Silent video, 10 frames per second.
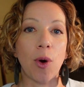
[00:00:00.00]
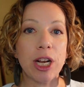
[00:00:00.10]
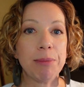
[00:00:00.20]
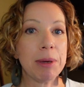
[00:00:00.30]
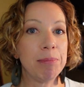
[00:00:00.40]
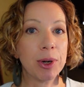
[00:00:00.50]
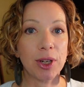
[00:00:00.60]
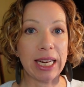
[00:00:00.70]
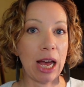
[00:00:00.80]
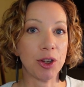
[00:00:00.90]
going to be
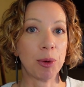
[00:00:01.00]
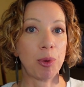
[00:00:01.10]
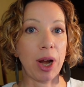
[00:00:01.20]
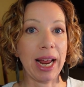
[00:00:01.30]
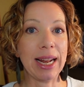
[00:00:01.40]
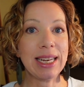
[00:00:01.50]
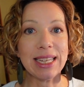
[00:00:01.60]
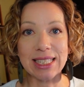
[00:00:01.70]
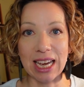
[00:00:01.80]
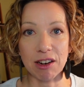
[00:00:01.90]
building out your brand
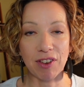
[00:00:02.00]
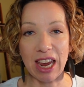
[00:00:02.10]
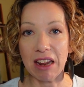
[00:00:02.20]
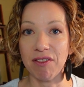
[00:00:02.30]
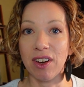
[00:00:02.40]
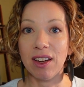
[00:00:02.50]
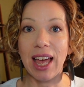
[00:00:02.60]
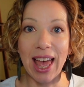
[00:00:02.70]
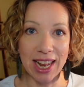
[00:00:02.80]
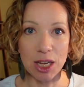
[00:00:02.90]
inside of Canva
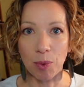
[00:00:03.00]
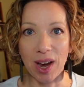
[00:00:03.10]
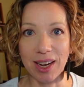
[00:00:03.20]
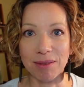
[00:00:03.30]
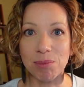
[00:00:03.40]
anyway.